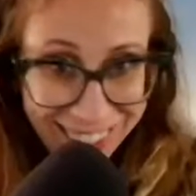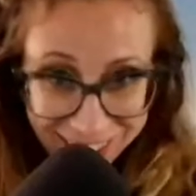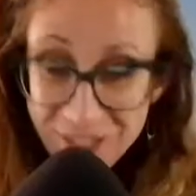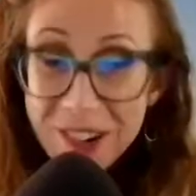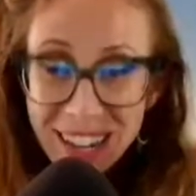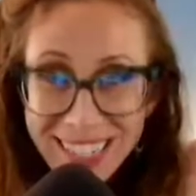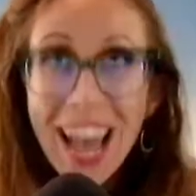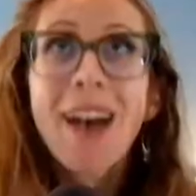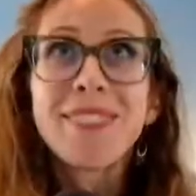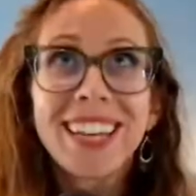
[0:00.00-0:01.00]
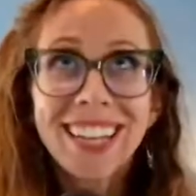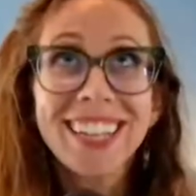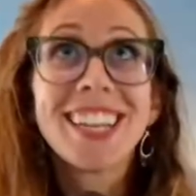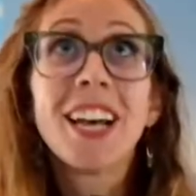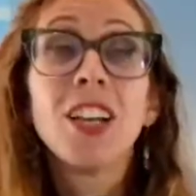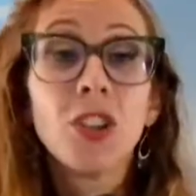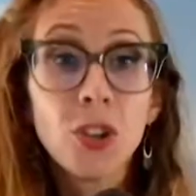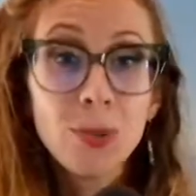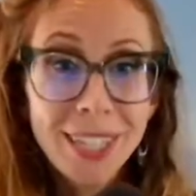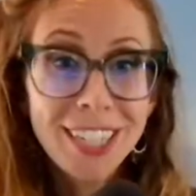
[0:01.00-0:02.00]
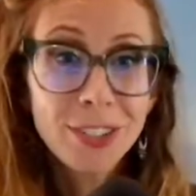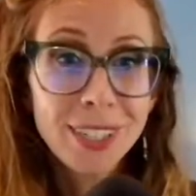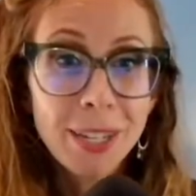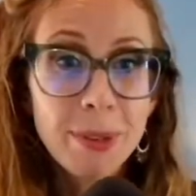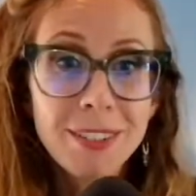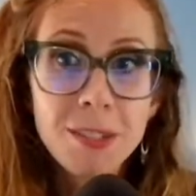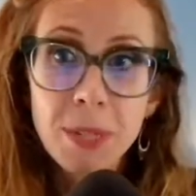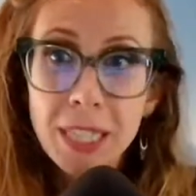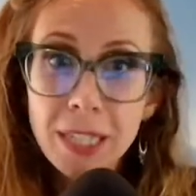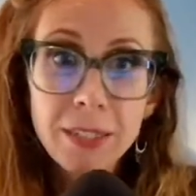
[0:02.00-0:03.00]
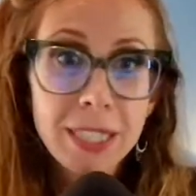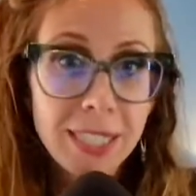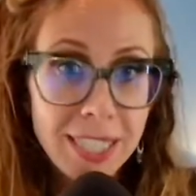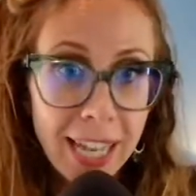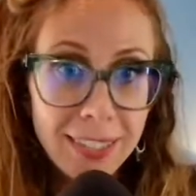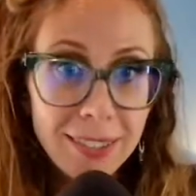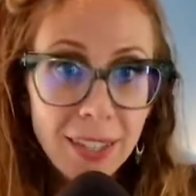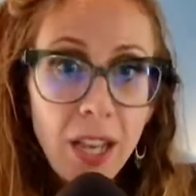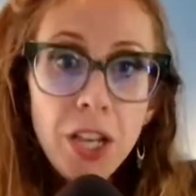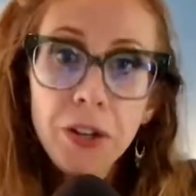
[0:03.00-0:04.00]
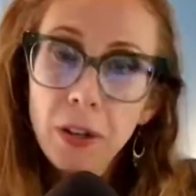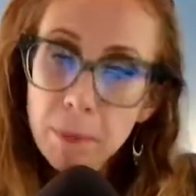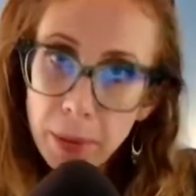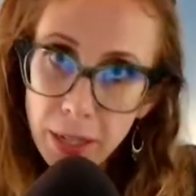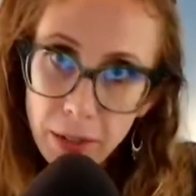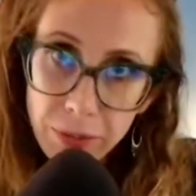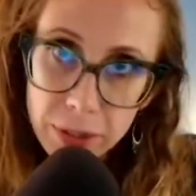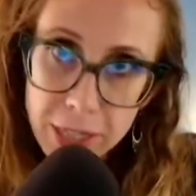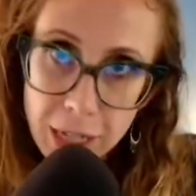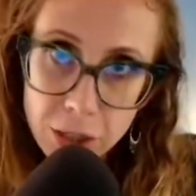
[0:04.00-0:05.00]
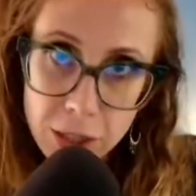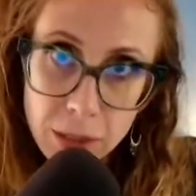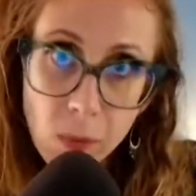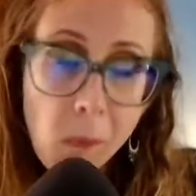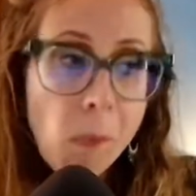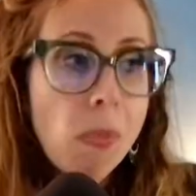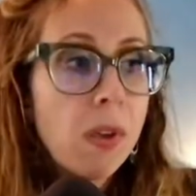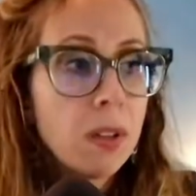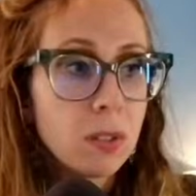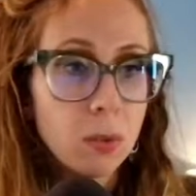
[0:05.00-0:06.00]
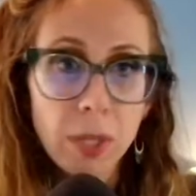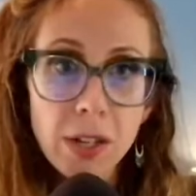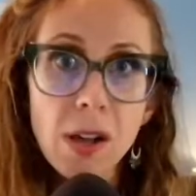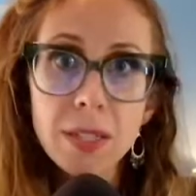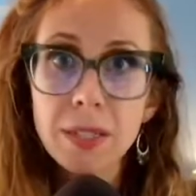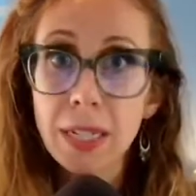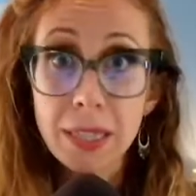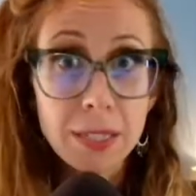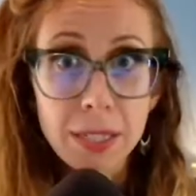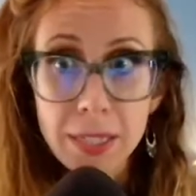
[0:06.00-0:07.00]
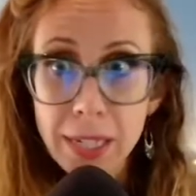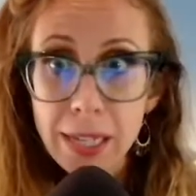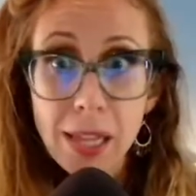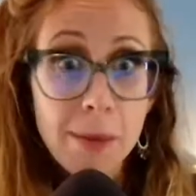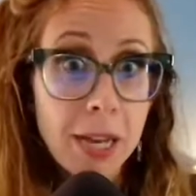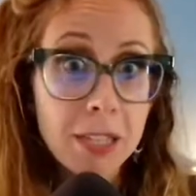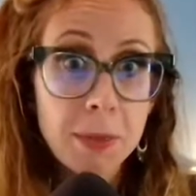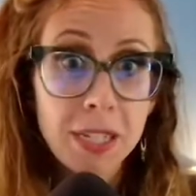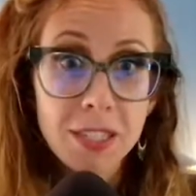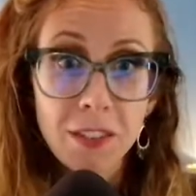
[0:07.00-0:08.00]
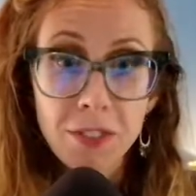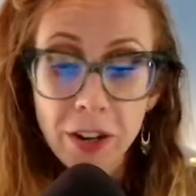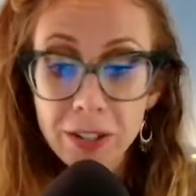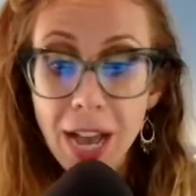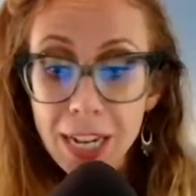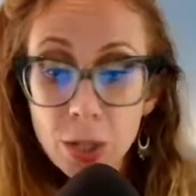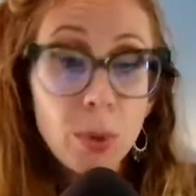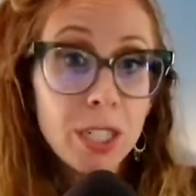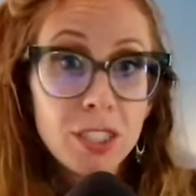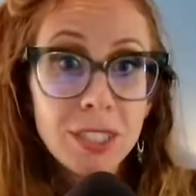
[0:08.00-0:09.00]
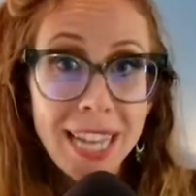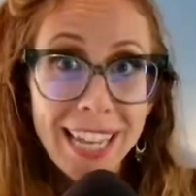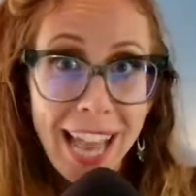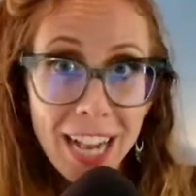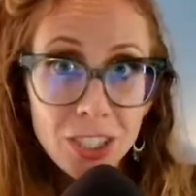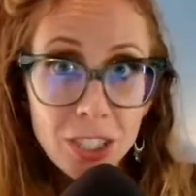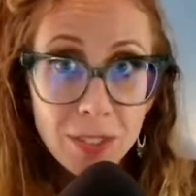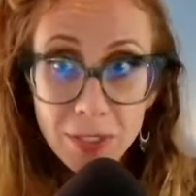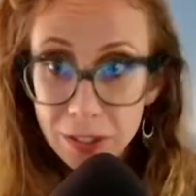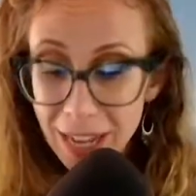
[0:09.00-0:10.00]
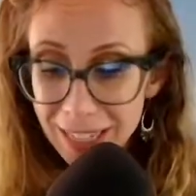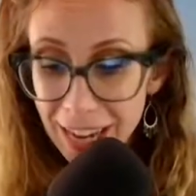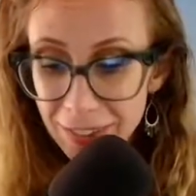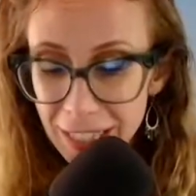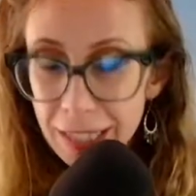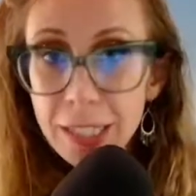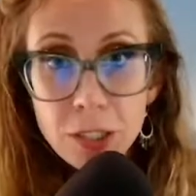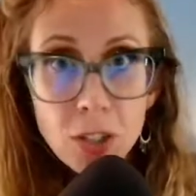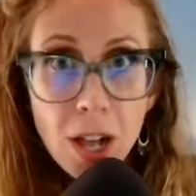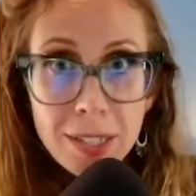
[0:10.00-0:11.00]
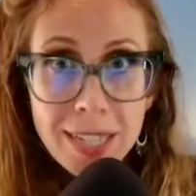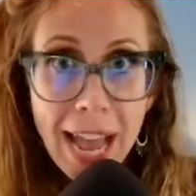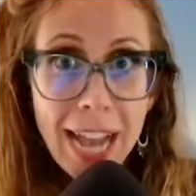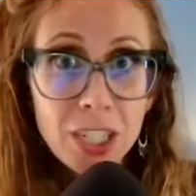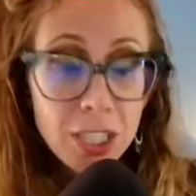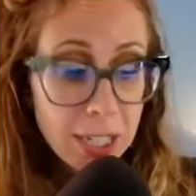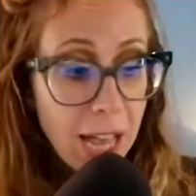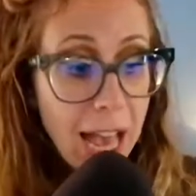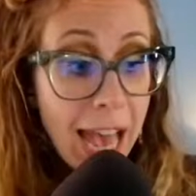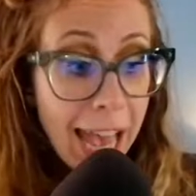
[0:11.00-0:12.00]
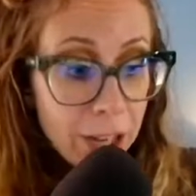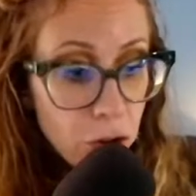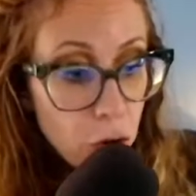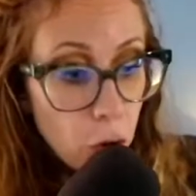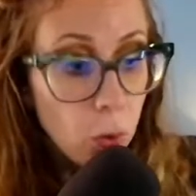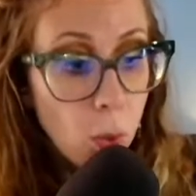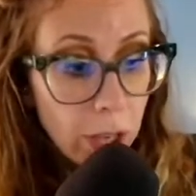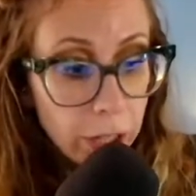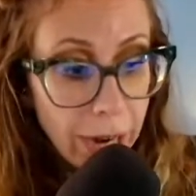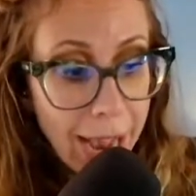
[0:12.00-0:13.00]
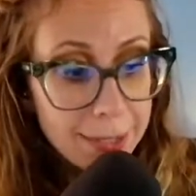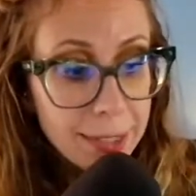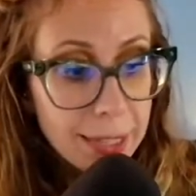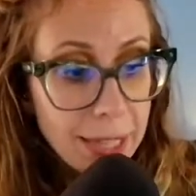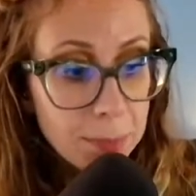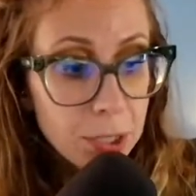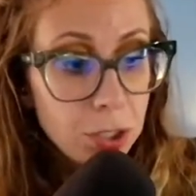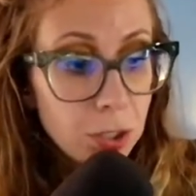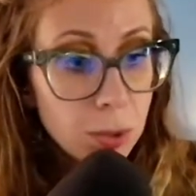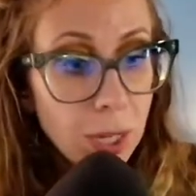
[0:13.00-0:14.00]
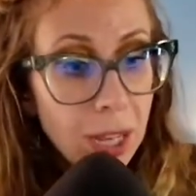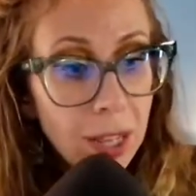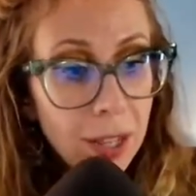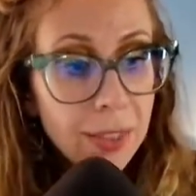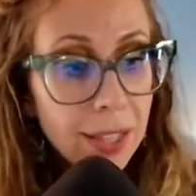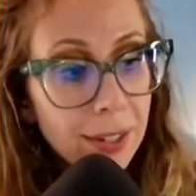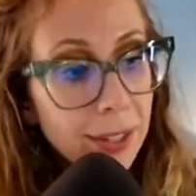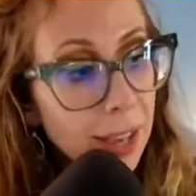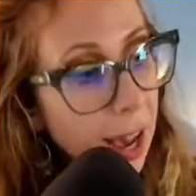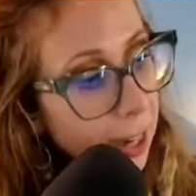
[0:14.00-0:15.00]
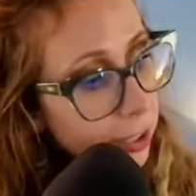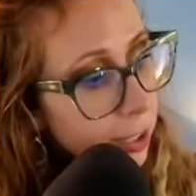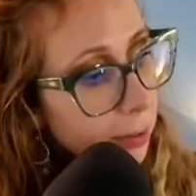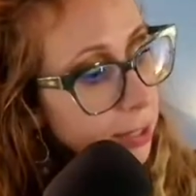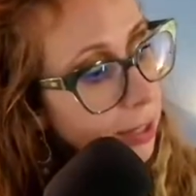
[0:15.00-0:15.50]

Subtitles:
what's happening? You need your emails to be clear, concise. You're competing for attention. So we call this like the CTA Climax, because if they're not going to take action, if they're not going to have a clear call to action and do what you're asking them to do, then gosh, that was a